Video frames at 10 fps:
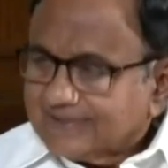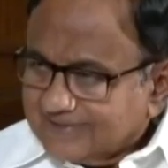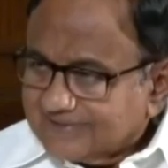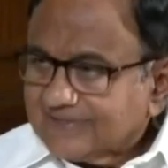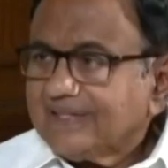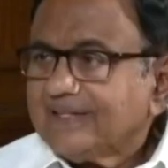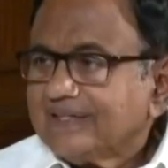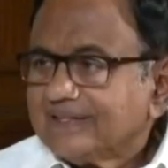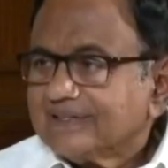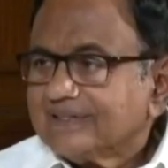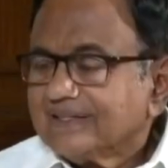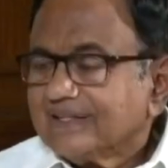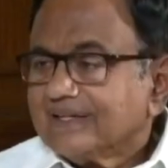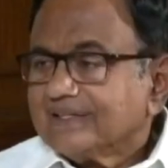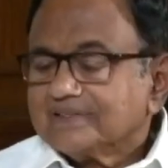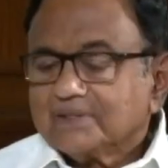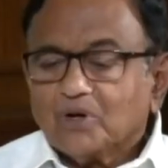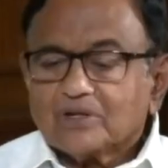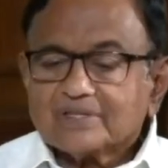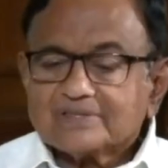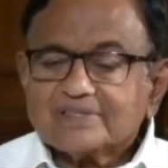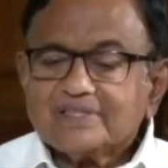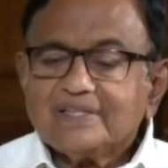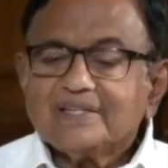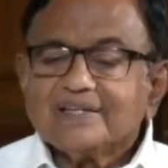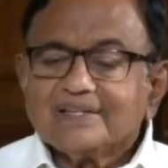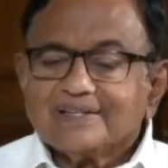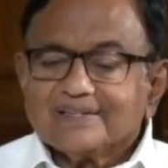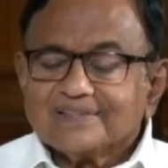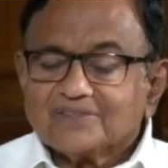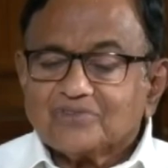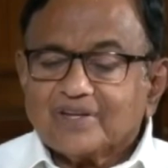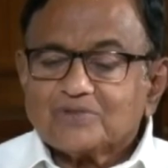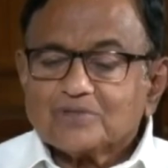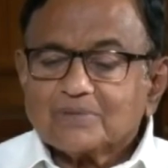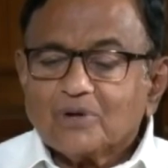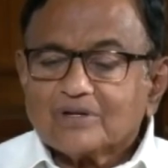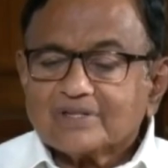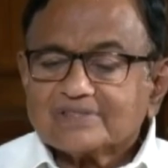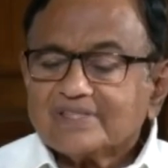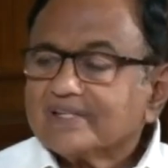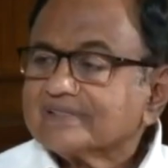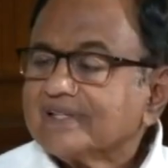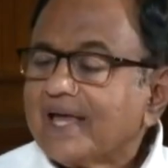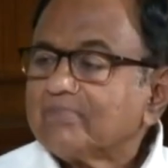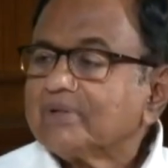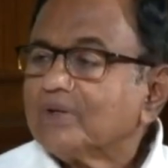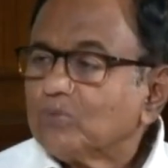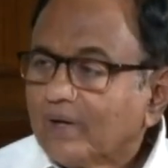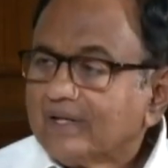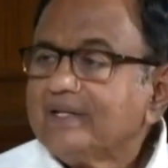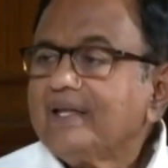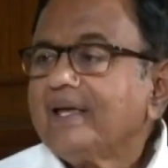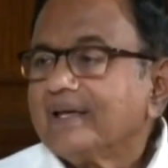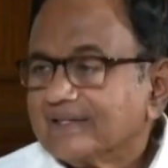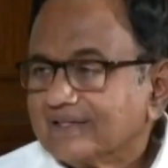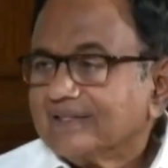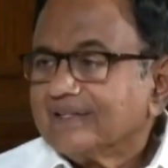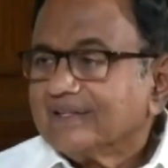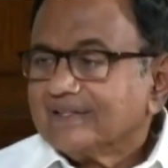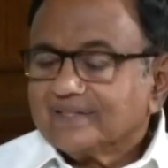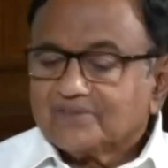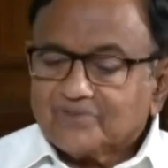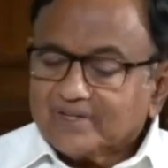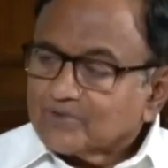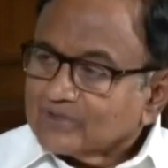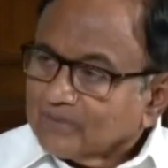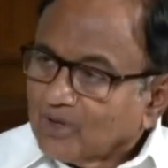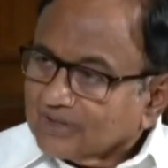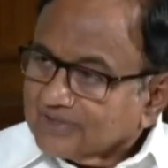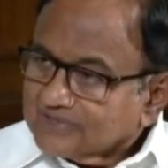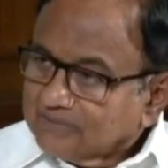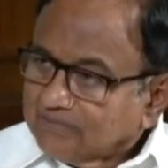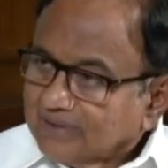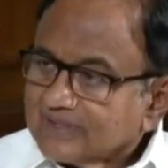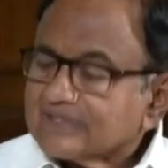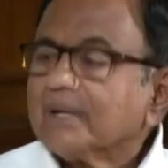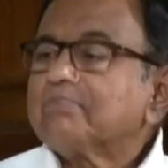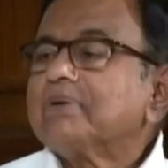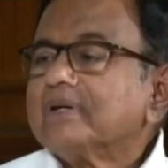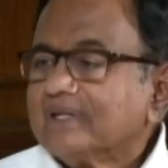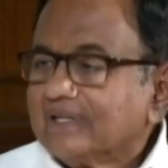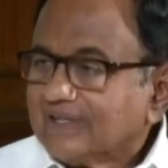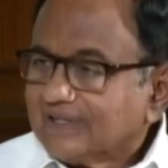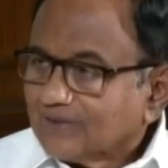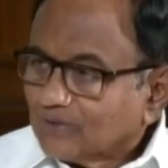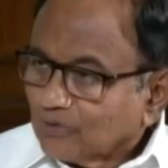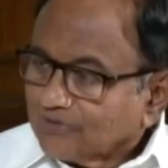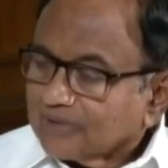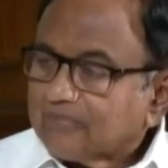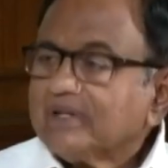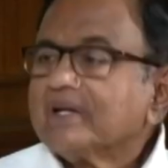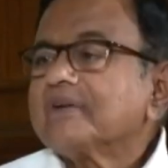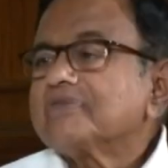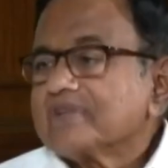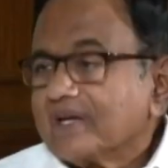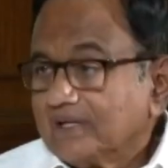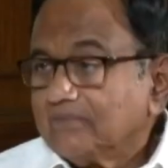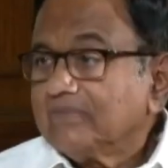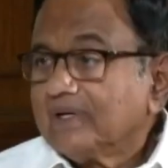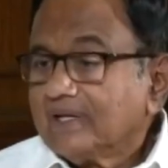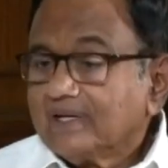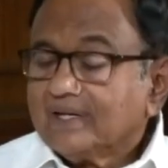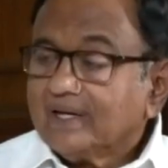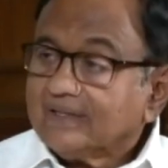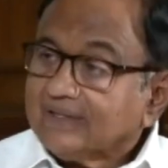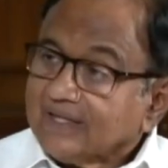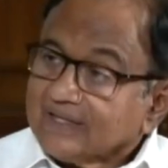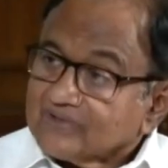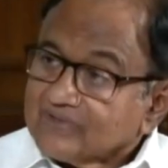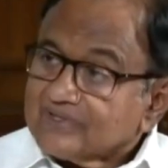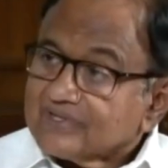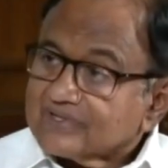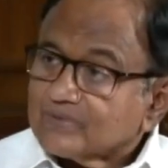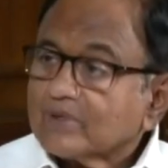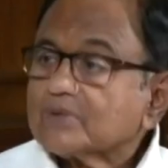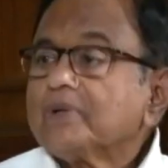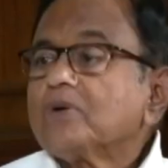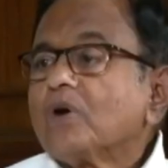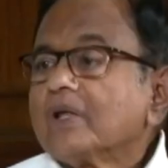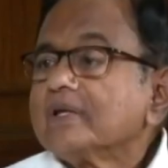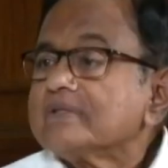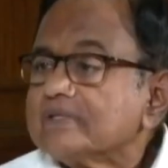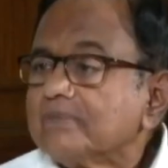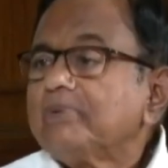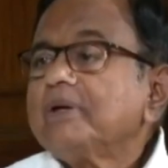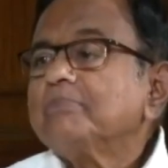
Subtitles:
us see. Democracy, the threat to democracy doesn't happen in one day. The threat to democracy builds up over a period of time, and then it reaches what we call a tipping